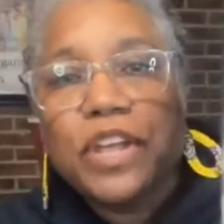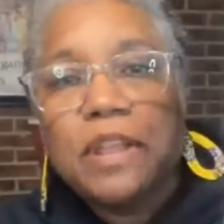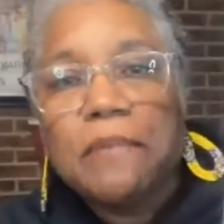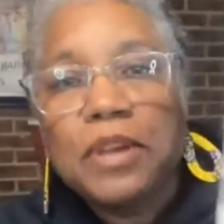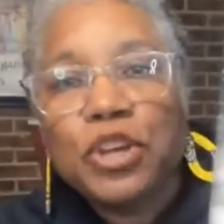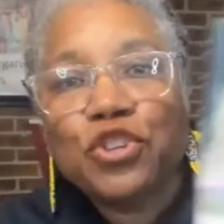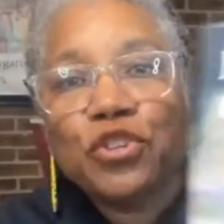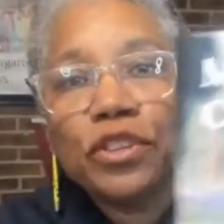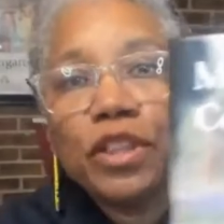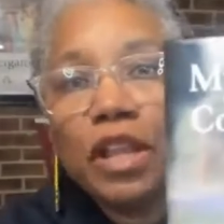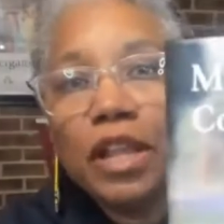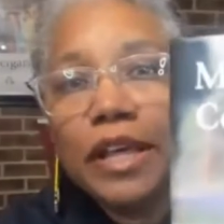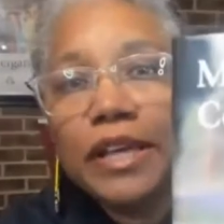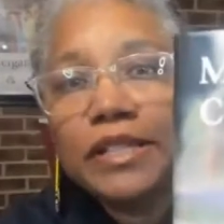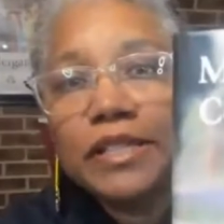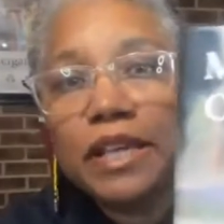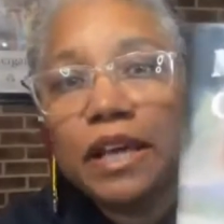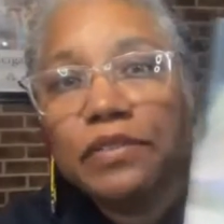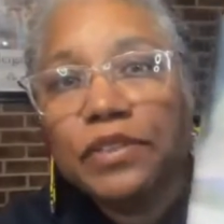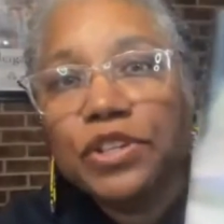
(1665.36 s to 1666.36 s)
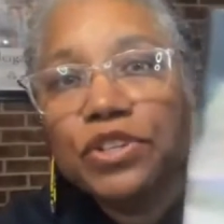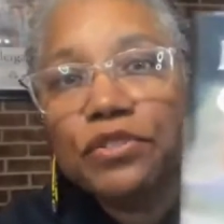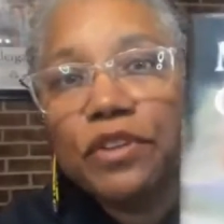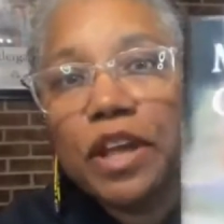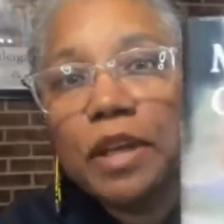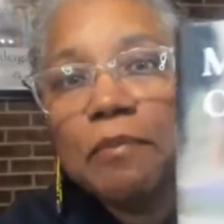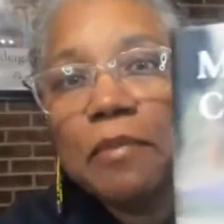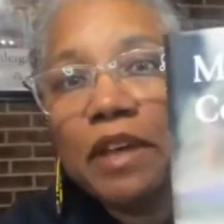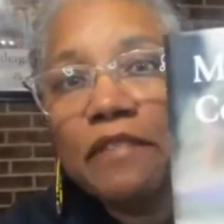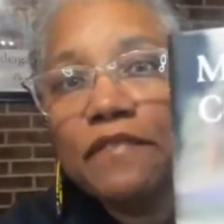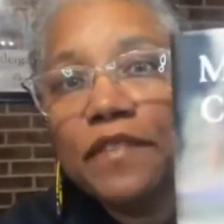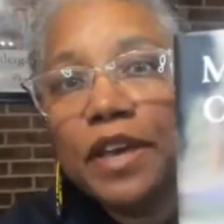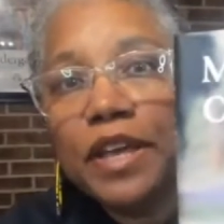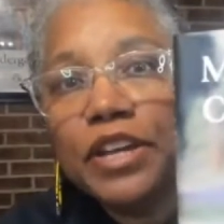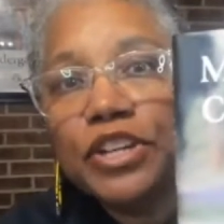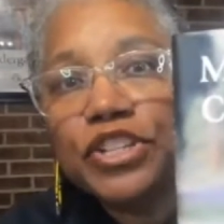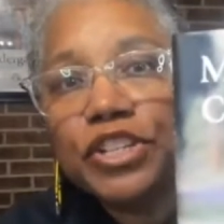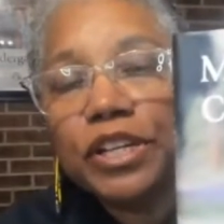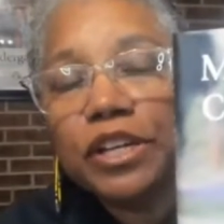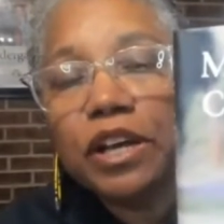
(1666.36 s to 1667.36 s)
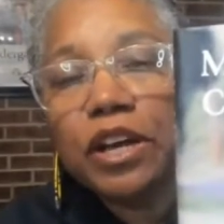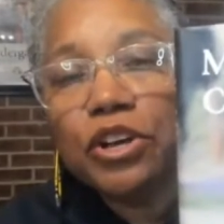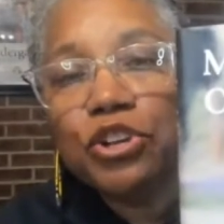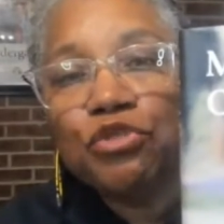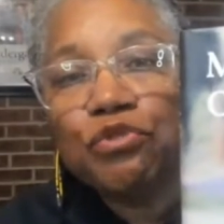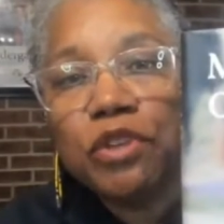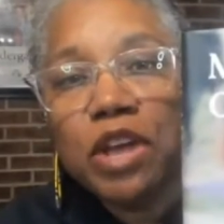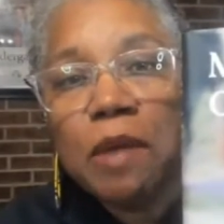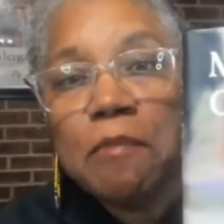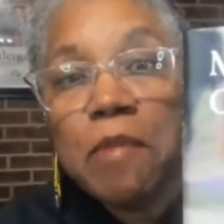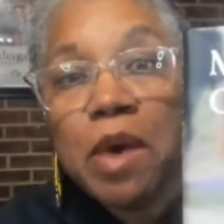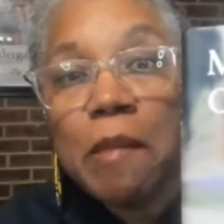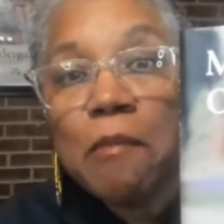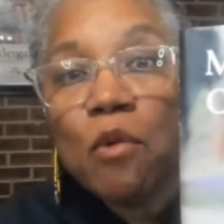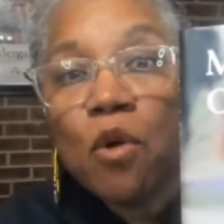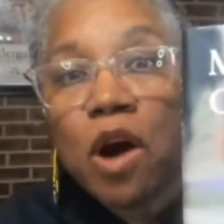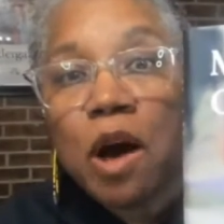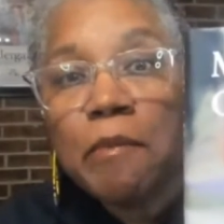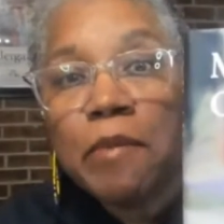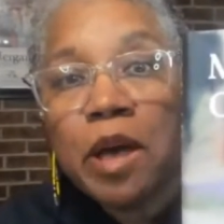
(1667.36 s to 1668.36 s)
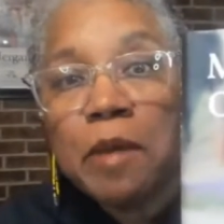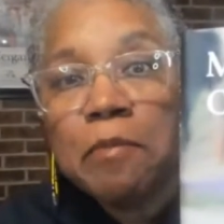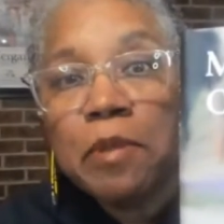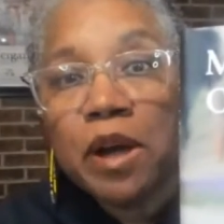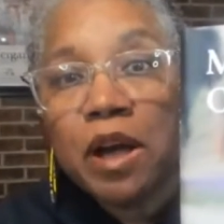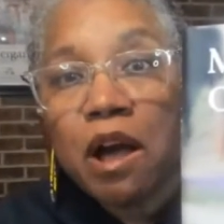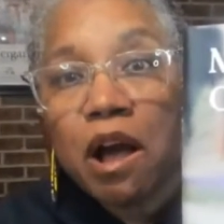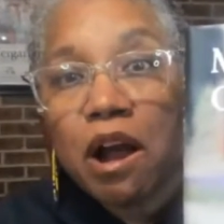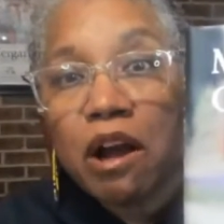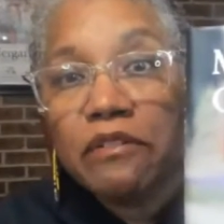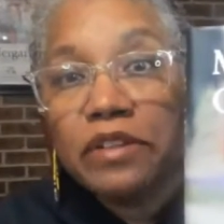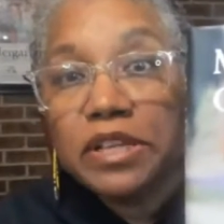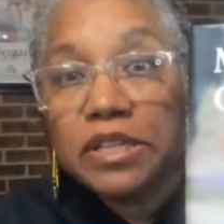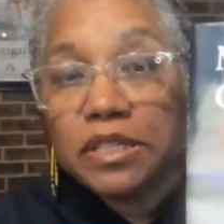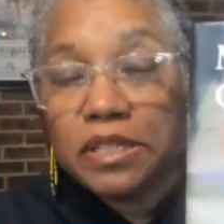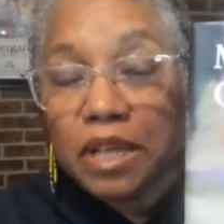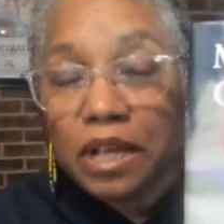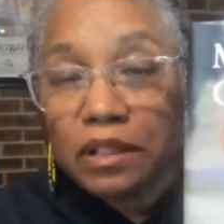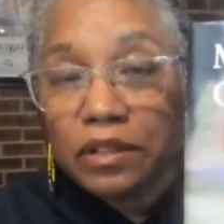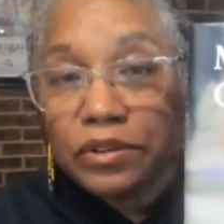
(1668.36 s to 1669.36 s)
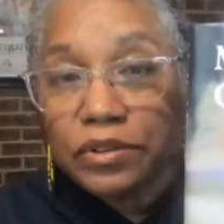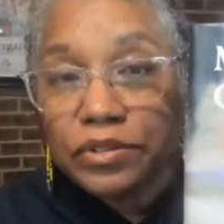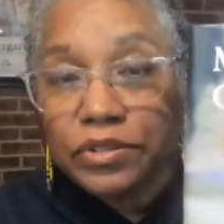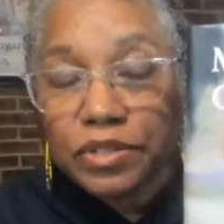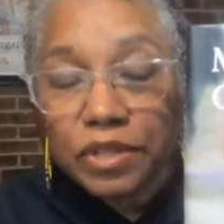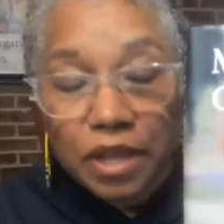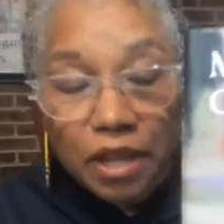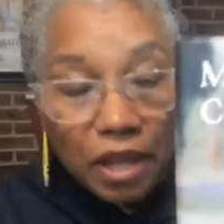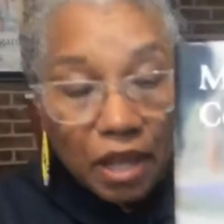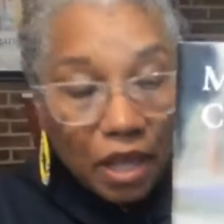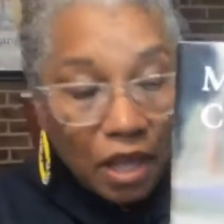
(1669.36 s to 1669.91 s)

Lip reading: to make sure the light's on this right, My Vanishing Country, a memoir by Bakari Sellers.